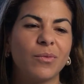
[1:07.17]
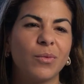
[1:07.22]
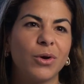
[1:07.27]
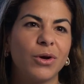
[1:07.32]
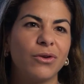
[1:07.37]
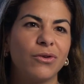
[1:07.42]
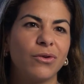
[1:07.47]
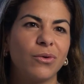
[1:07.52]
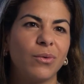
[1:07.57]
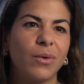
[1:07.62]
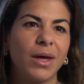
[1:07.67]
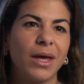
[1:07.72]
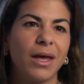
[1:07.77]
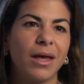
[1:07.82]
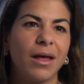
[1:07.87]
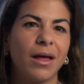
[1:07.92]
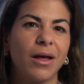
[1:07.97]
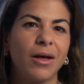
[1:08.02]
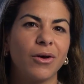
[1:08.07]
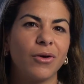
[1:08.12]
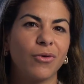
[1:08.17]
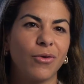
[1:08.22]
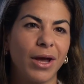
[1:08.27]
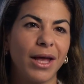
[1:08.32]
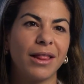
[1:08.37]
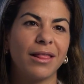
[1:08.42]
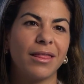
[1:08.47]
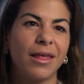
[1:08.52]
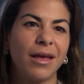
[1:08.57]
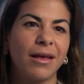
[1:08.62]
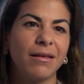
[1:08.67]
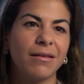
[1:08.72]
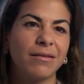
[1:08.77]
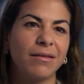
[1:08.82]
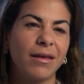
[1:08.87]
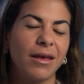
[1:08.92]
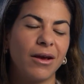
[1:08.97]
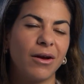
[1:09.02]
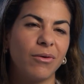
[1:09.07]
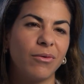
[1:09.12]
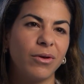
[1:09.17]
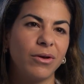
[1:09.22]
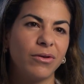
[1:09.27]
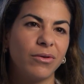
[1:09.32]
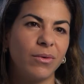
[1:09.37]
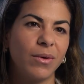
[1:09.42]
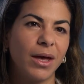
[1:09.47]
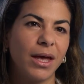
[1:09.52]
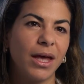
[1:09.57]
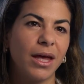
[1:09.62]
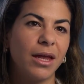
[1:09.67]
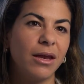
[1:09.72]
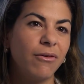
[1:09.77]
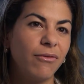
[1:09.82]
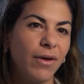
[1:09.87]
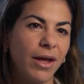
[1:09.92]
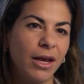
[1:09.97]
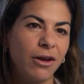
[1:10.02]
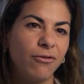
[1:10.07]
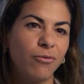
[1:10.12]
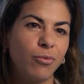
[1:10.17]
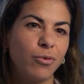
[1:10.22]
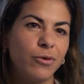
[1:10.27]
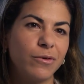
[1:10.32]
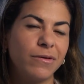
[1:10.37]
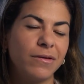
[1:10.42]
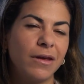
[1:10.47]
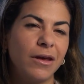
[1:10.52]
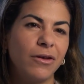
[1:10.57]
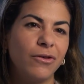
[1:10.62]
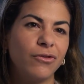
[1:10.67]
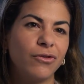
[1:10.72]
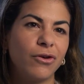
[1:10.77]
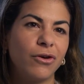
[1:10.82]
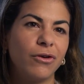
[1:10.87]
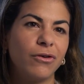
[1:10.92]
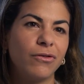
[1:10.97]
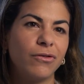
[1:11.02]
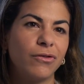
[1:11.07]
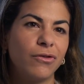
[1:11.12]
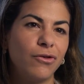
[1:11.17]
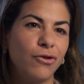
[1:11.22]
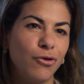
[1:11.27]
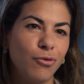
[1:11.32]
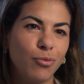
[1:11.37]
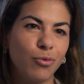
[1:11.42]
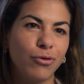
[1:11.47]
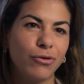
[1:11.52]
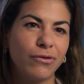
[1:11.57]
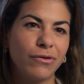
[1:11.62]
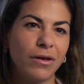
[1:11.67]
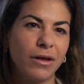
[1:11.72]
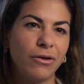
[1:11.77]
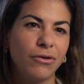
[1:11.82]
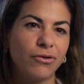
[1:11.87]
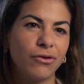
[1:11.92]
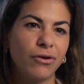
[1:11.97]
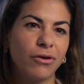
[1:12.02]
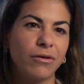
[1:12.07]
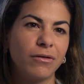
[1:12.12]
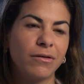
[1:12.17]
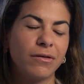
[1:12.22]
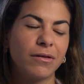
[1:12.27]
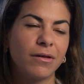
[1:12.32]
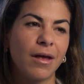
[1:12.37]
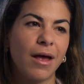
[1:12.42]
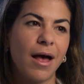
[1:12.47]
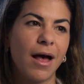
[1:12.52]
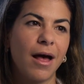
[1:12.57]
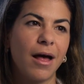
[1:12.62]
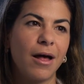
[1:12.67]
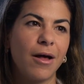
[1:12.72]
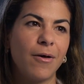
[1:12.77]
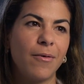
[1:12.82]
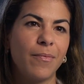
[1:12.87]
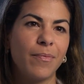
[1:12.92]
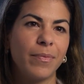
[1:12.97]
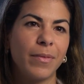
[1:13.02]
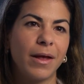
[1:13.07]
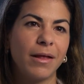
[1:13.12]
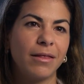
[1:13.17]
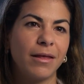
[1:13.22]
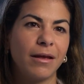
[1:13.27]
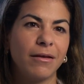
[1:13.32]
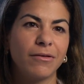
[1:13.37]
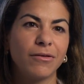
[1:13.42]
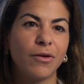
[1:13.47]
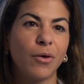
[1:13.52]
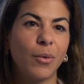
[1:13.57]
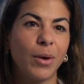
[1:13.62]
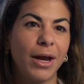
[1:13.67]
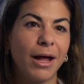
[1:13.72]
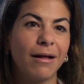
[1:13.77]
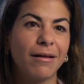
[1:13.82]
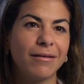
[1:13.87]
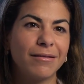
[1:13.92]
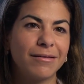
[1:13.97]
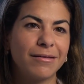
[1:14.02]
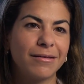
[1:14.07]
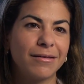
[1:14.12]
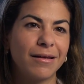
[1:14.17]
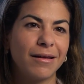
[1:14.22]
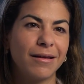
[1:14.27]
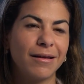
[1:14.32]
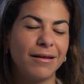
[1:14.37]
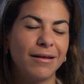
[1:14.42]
We're doing great things here. We're doing innovative procedures, new procedures, and things no one else